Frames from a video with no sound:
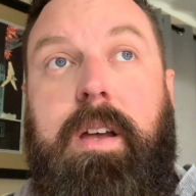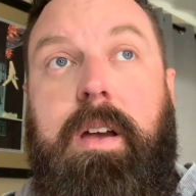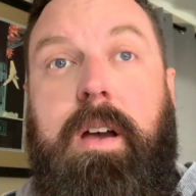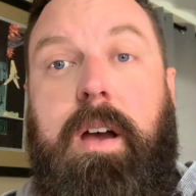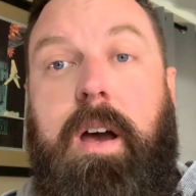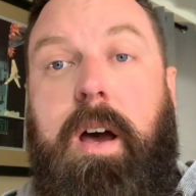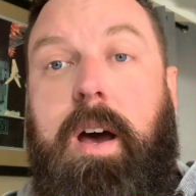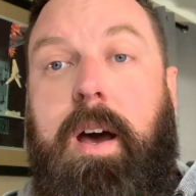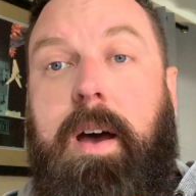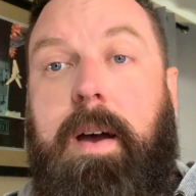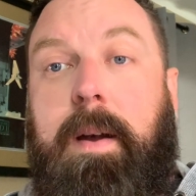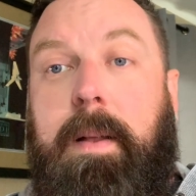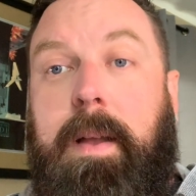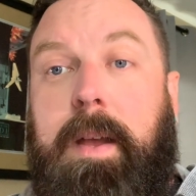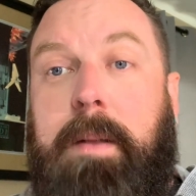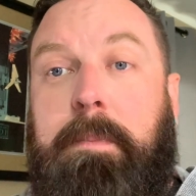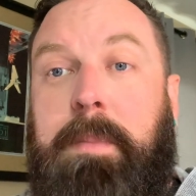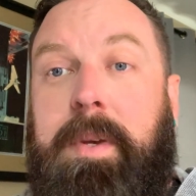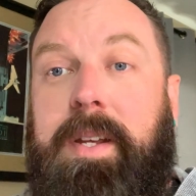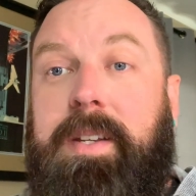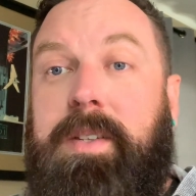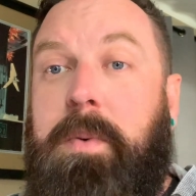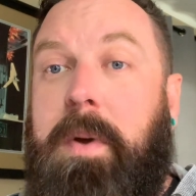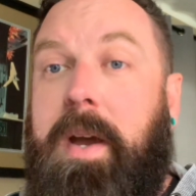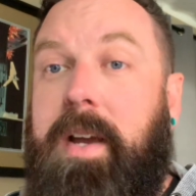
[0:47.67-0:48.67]
And
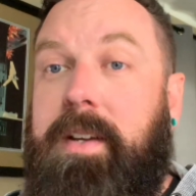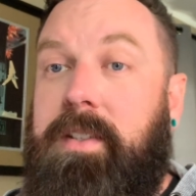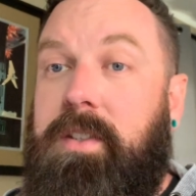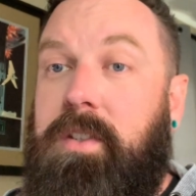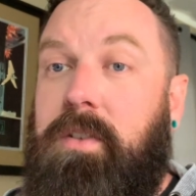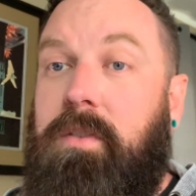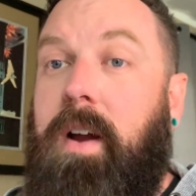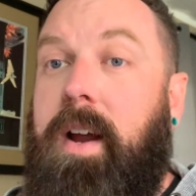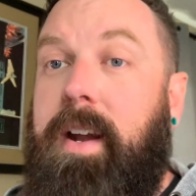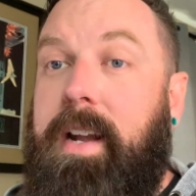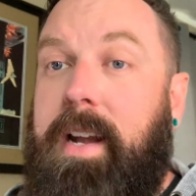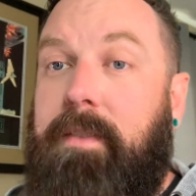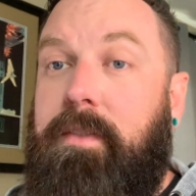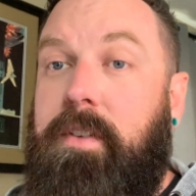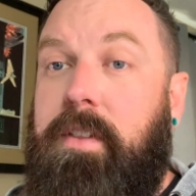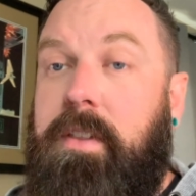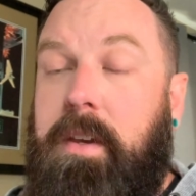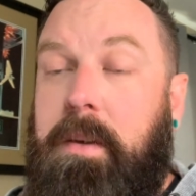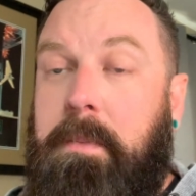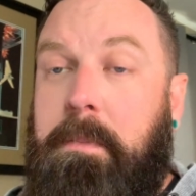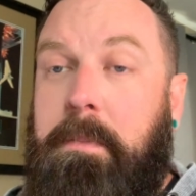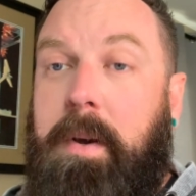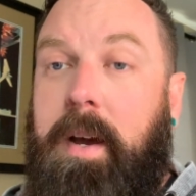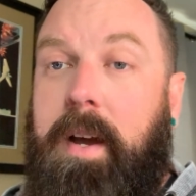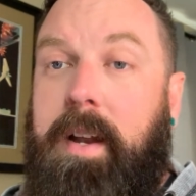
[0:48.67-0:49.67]
beeswax is great and
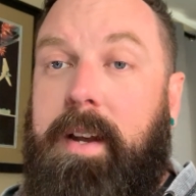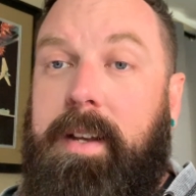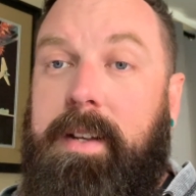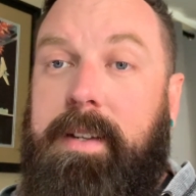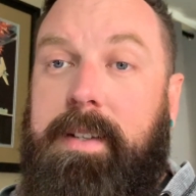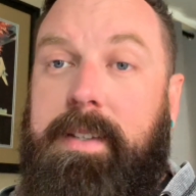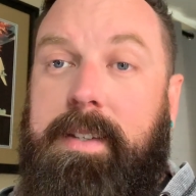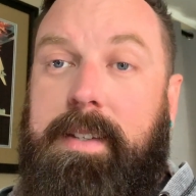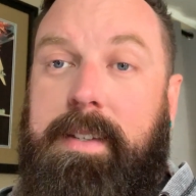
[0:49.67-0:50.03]
everything, but it